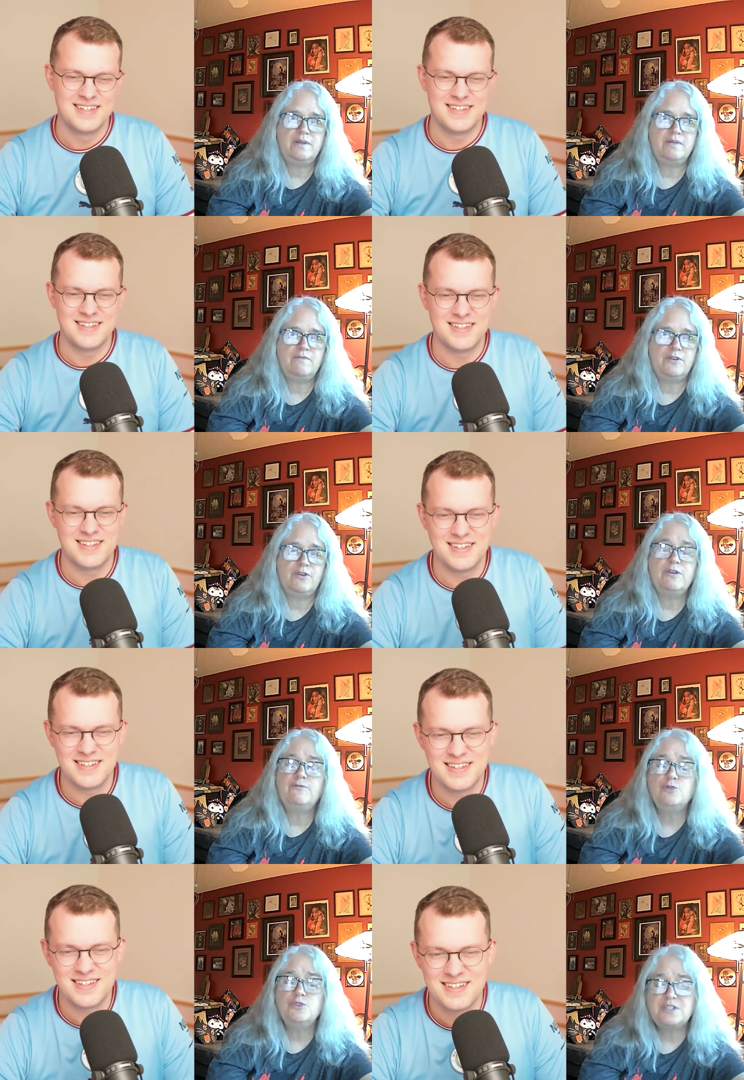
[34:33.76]
Speaker 1: been
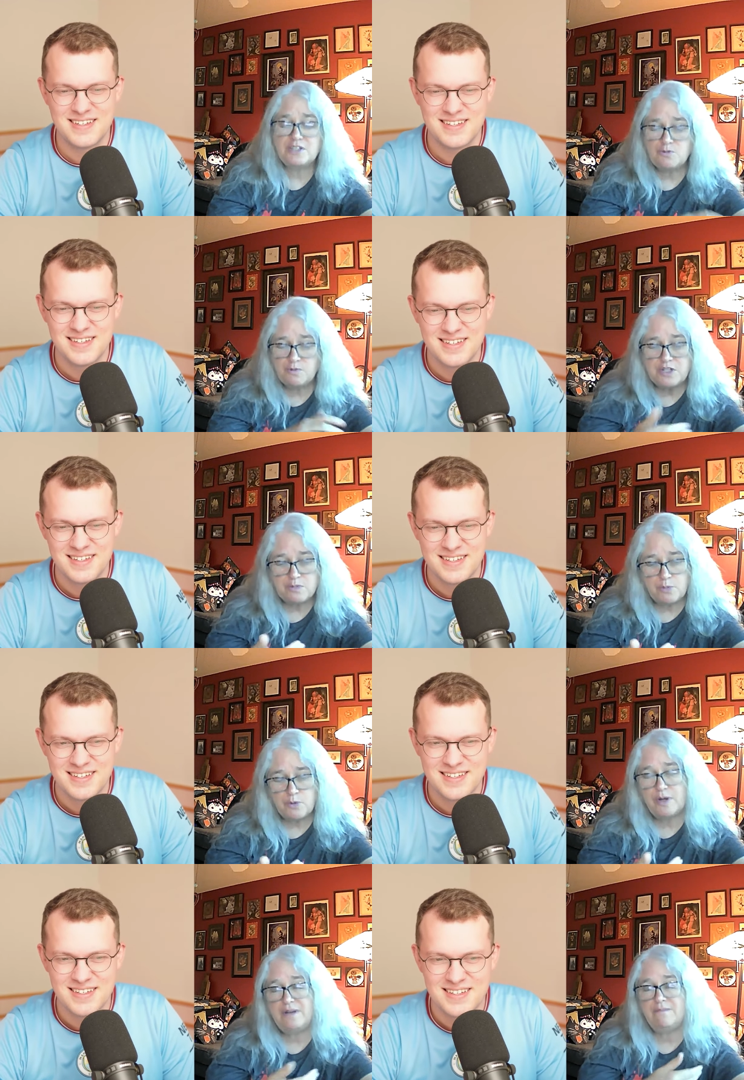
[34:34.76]
very fortunate to reach a
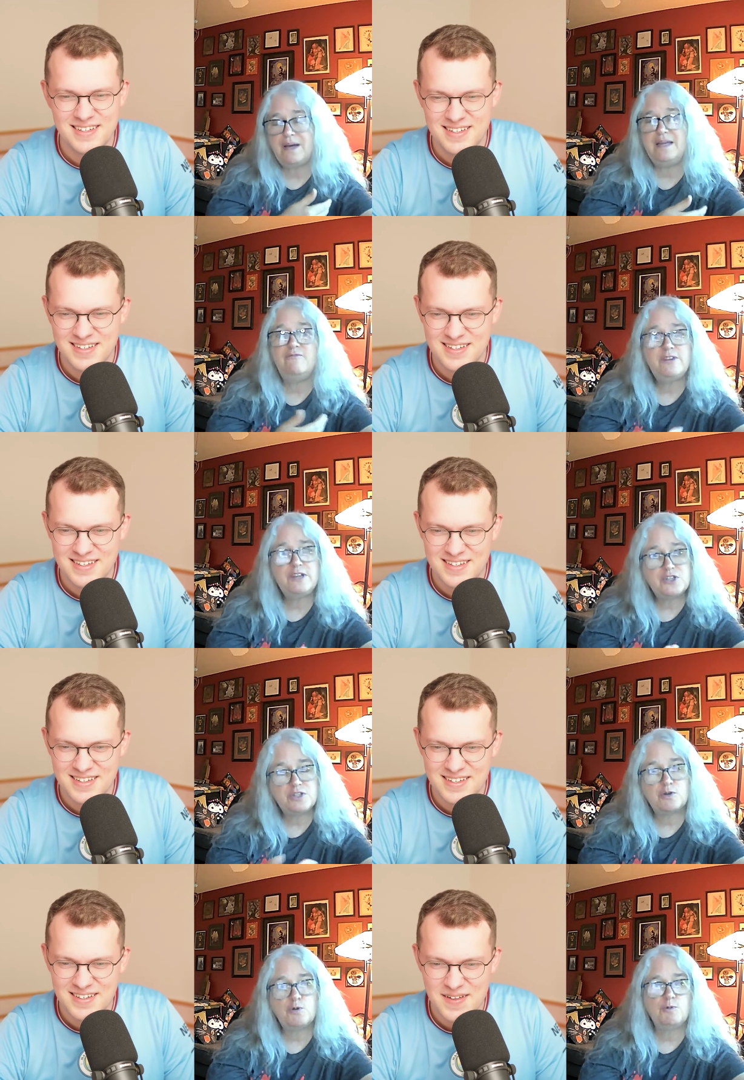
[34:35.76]
point in my
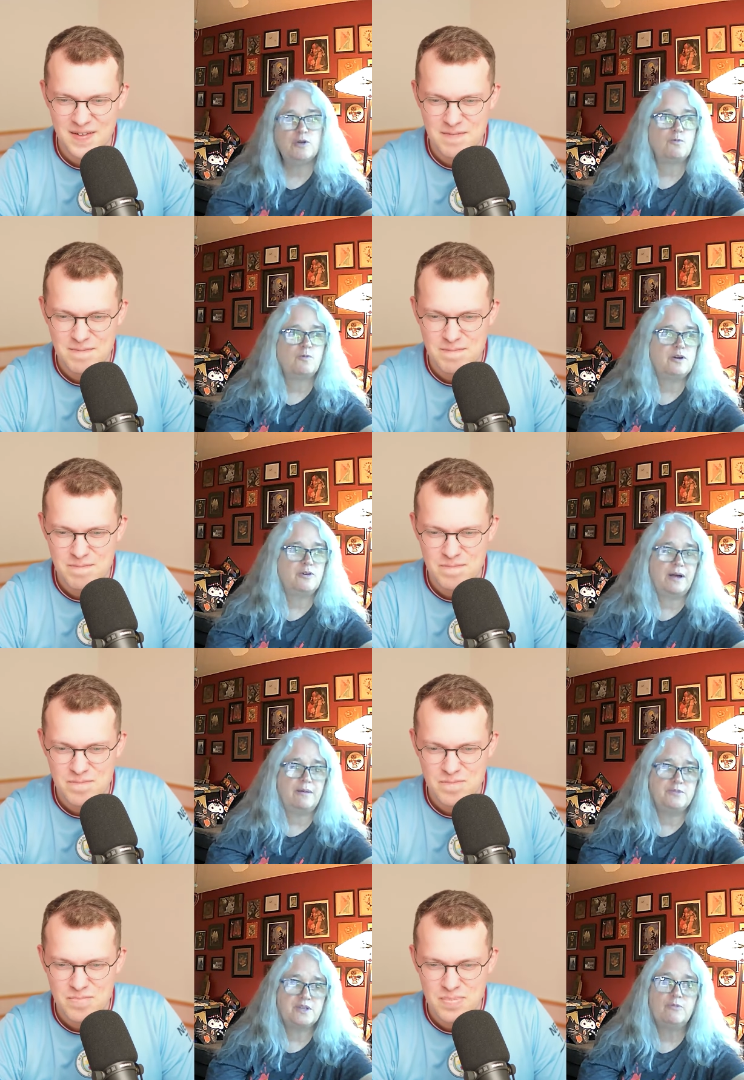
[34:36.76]
fiction career where
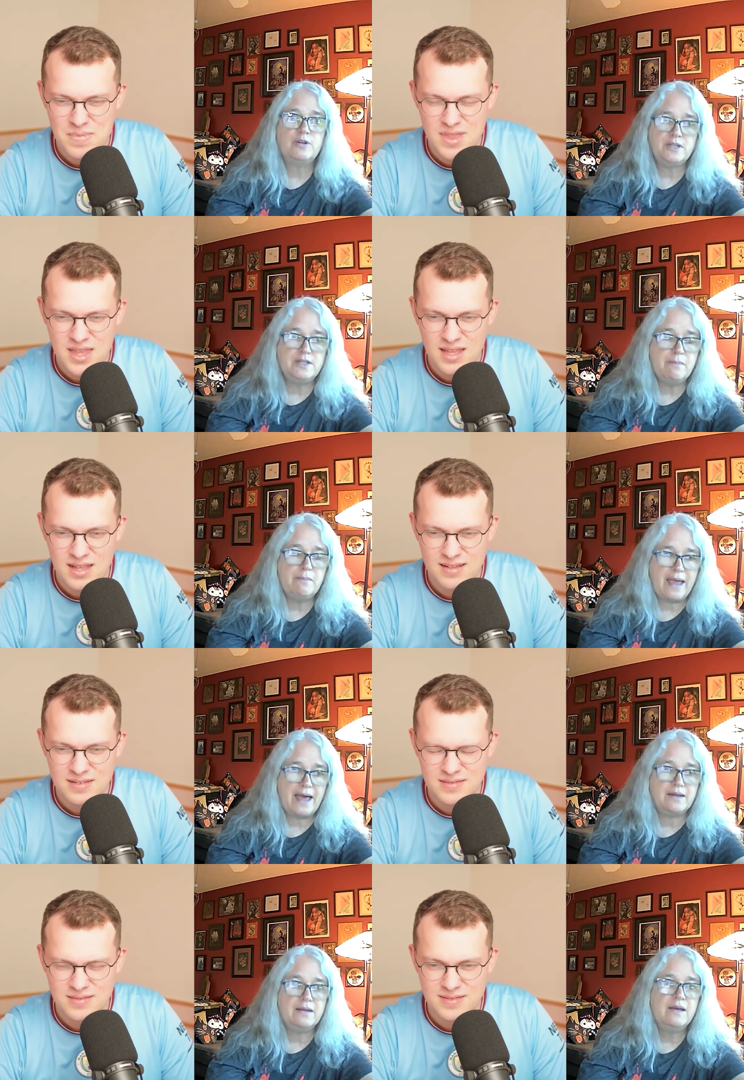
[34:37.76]
I'm somewhat in
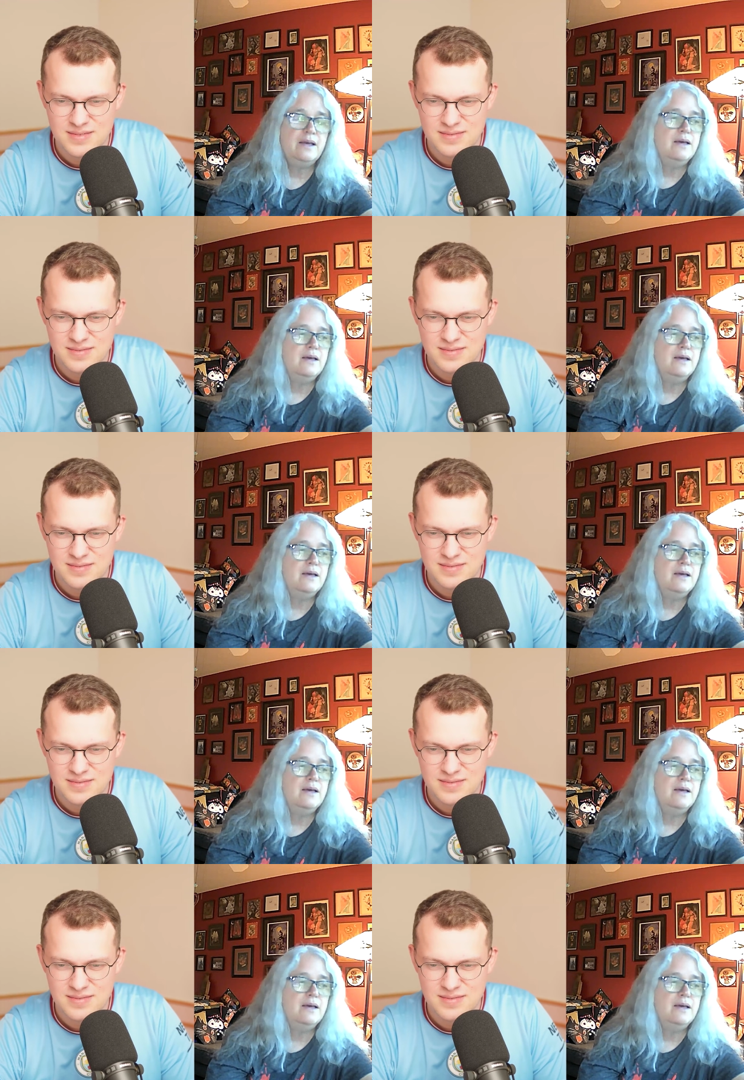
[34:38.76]
demand.